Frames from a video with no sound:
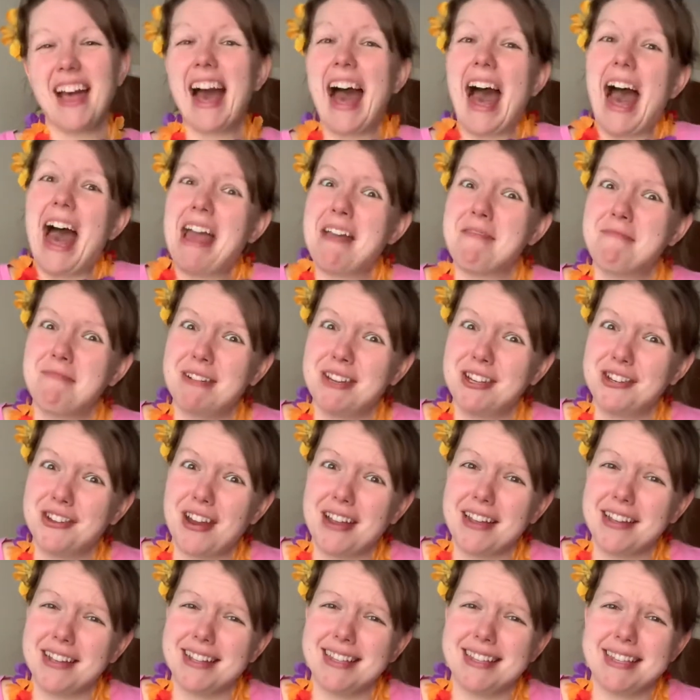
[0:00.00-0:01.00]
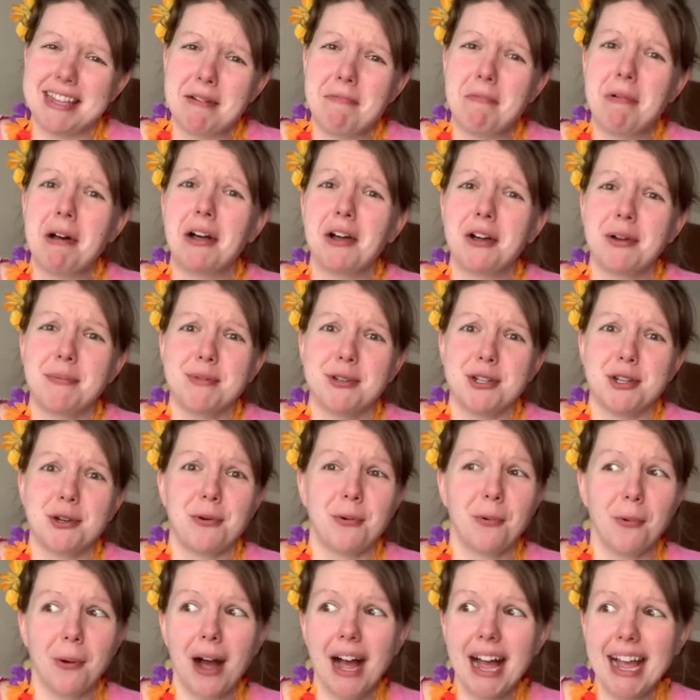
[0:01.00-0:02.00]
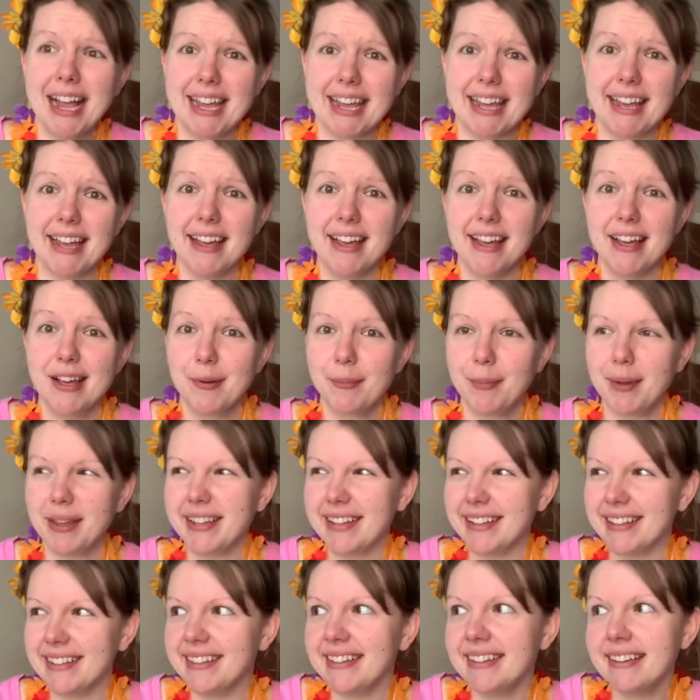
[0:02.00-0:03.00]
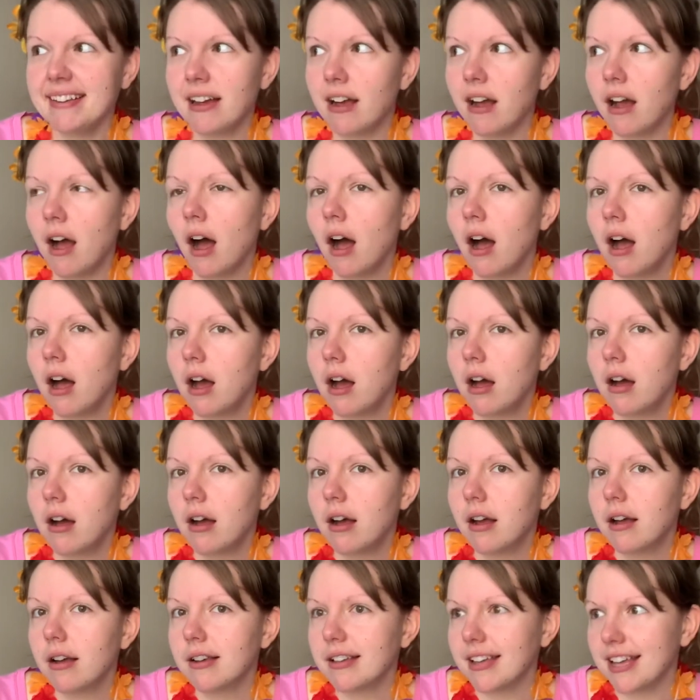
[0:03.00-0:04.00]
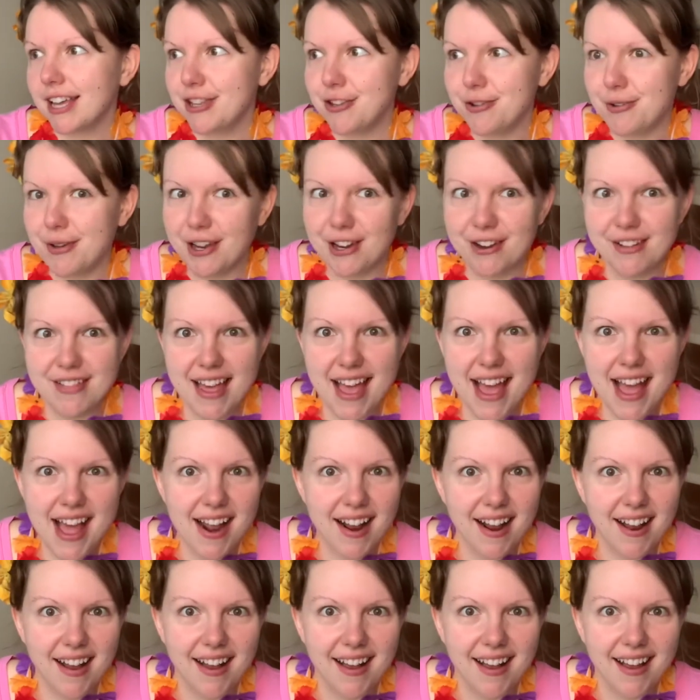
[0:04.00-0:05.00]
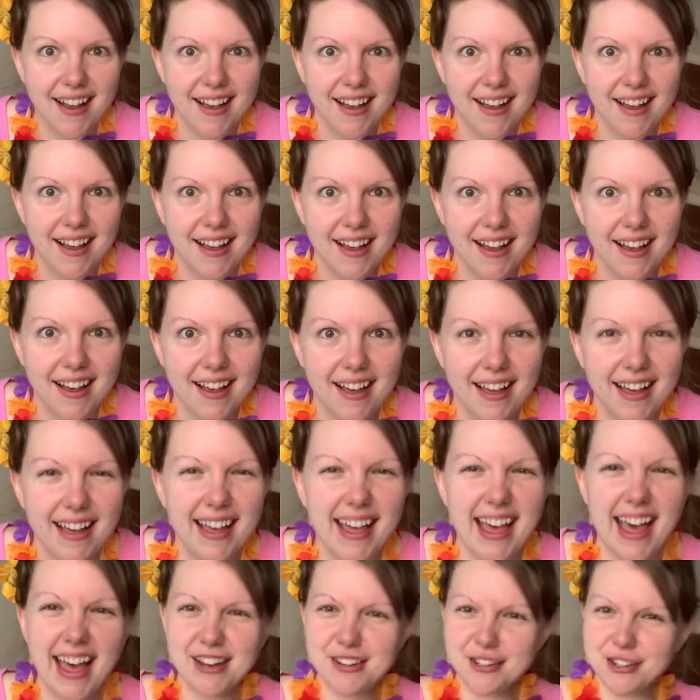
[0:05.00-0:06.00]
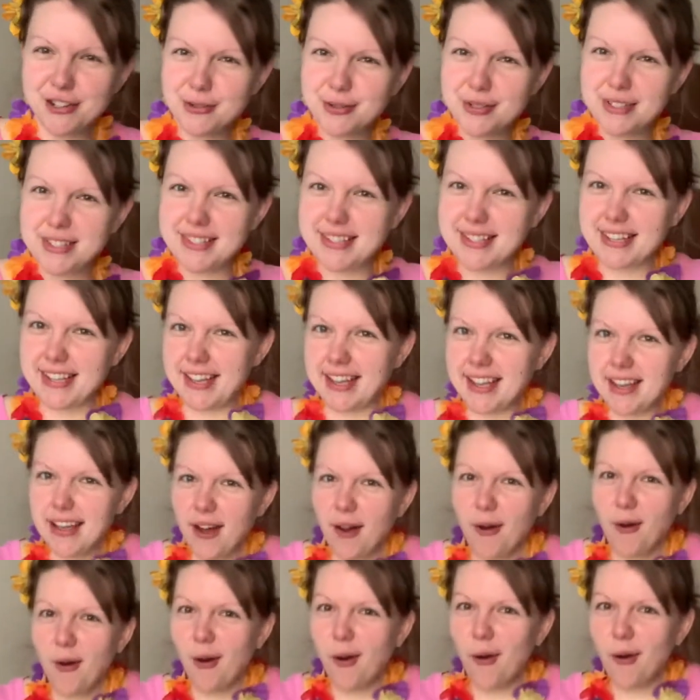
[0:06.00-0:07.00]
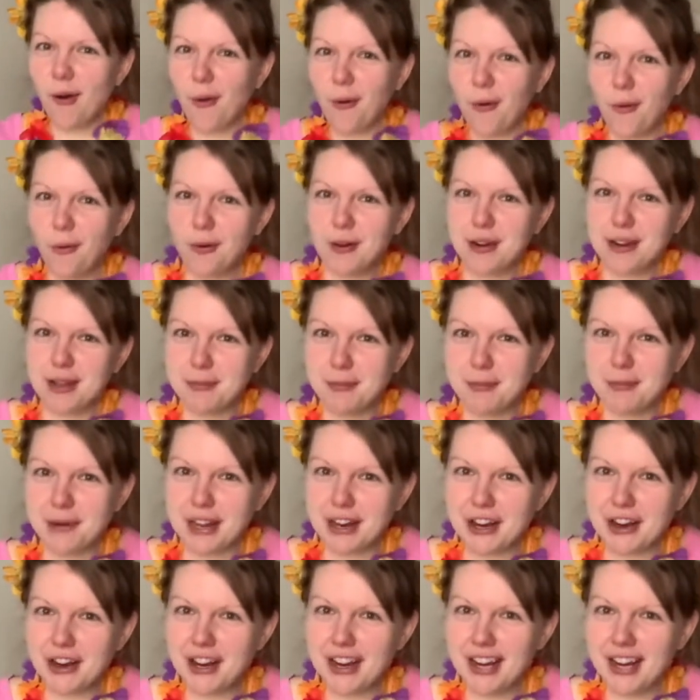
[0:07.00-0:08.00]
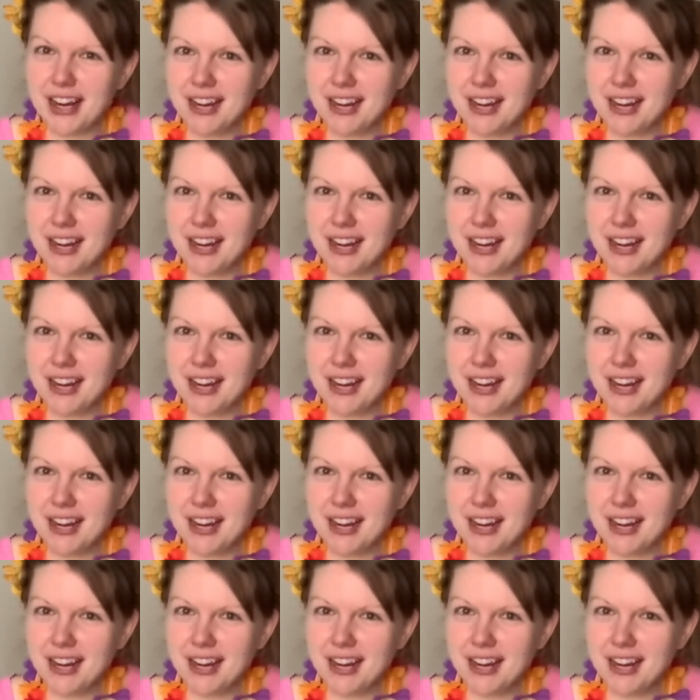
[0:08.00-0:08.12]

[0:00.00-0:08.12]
I wish I could say welcome to Hawaii because, can you hear that? And do you see what I'm wearing?